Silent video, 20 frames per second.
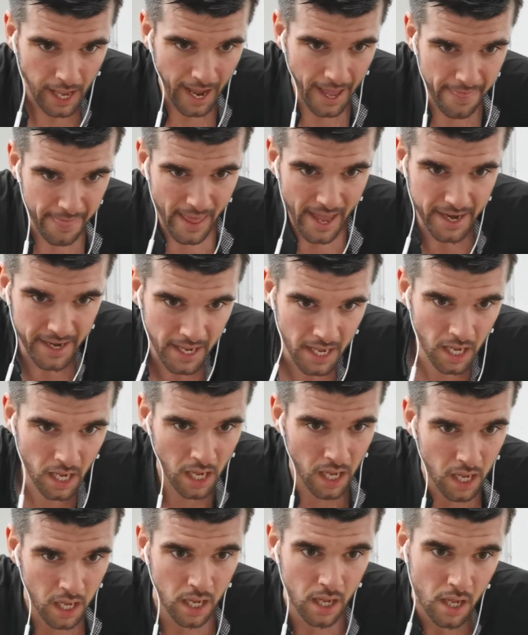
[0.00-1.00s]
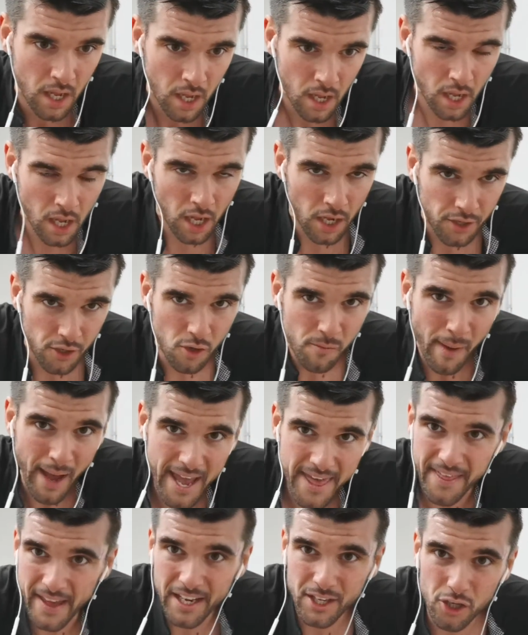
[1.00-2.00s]
And then you
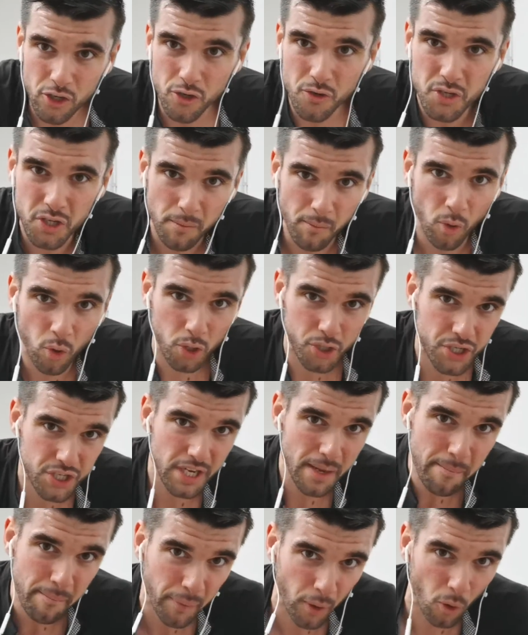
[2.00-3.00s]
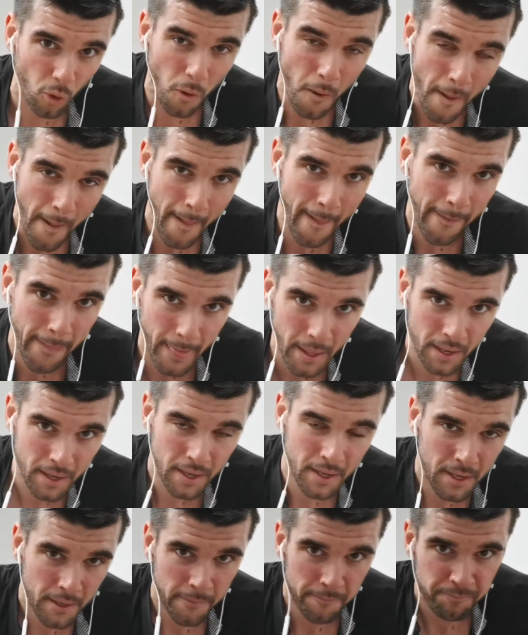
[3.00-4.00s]
may then use a more simple
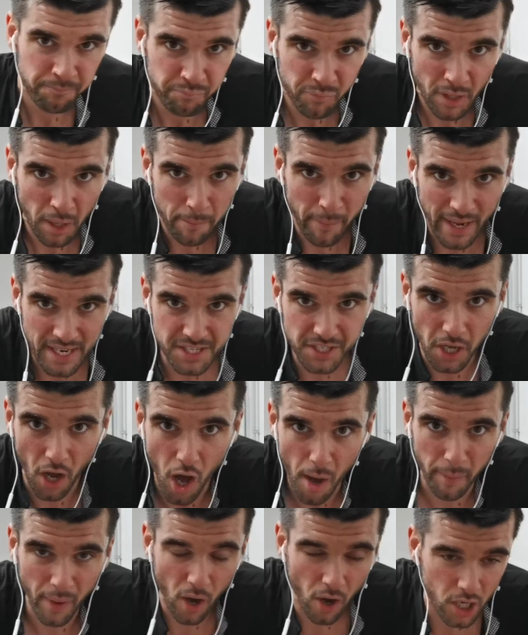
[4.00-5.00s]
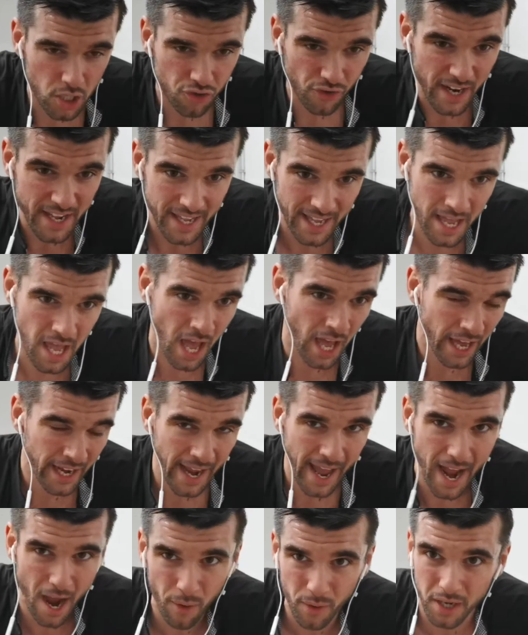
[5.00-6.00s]
base carbohydrate
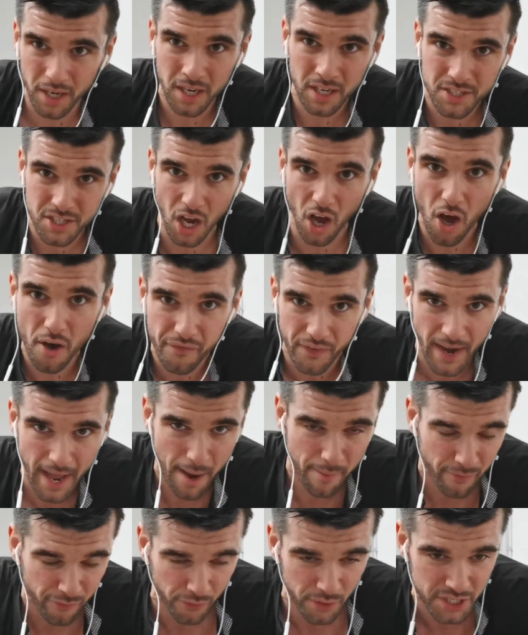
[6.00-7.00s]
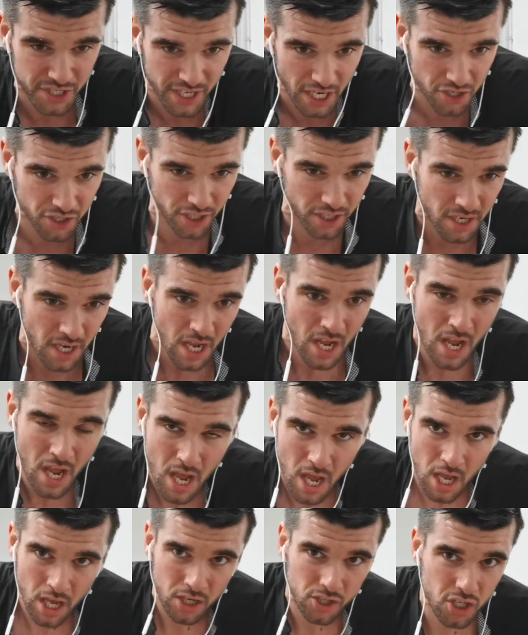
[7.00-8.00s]
an hour to half an hour before your session,
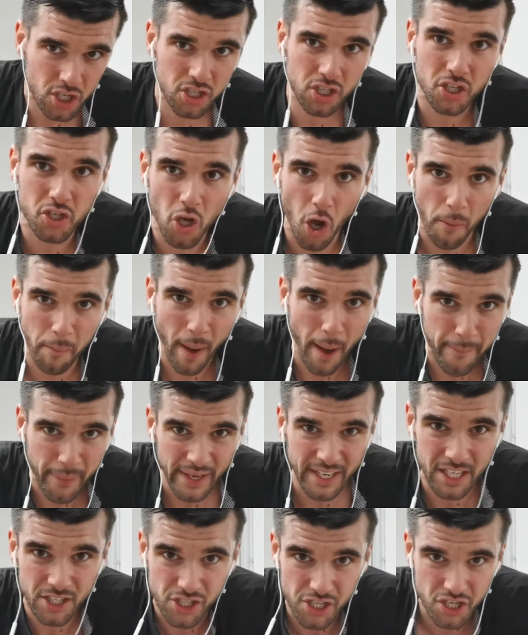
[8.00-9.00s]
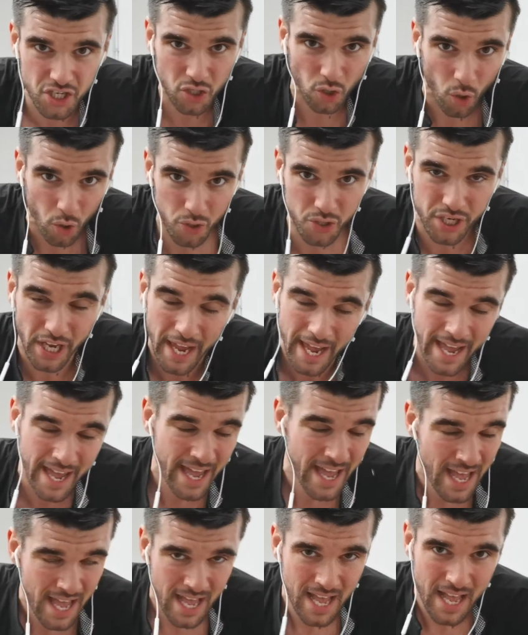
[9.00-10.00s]
just to top up energy stores
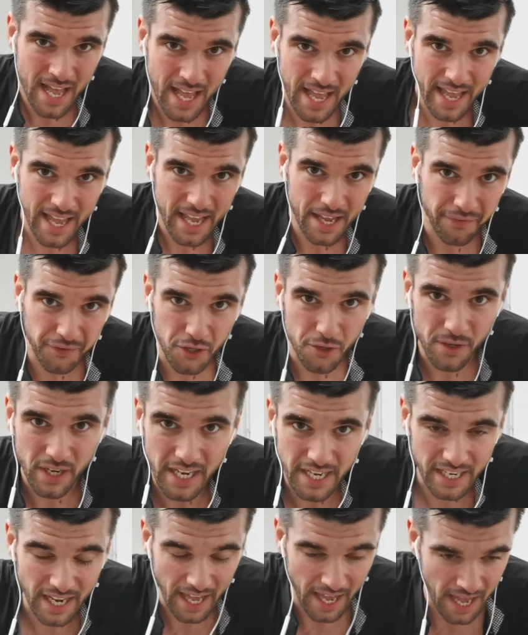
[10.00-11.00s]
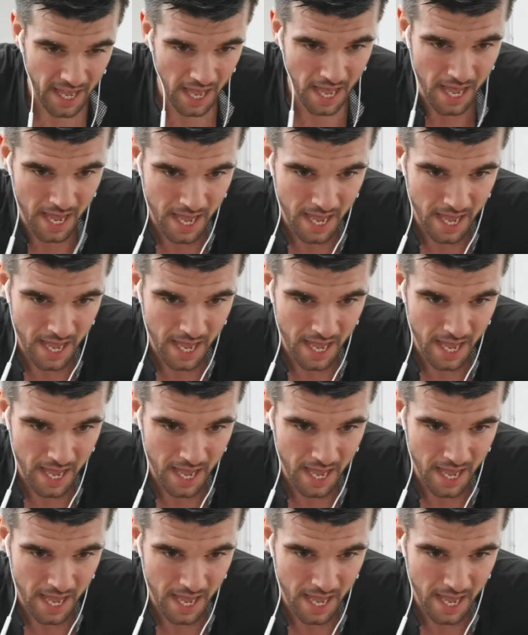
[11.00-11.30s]
if you need it.